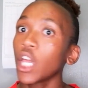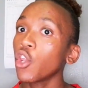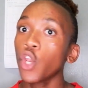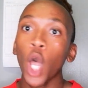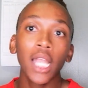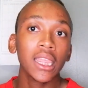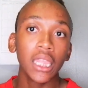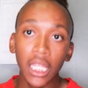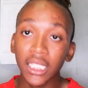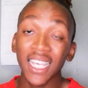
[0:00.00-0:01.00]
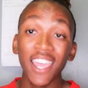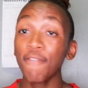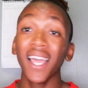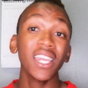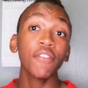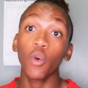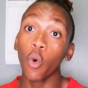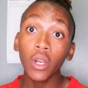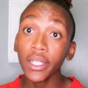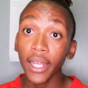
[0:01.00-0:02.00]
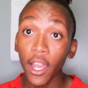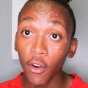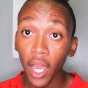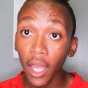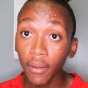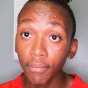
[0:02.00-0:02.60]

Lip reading: Not this, if I can even call it an era.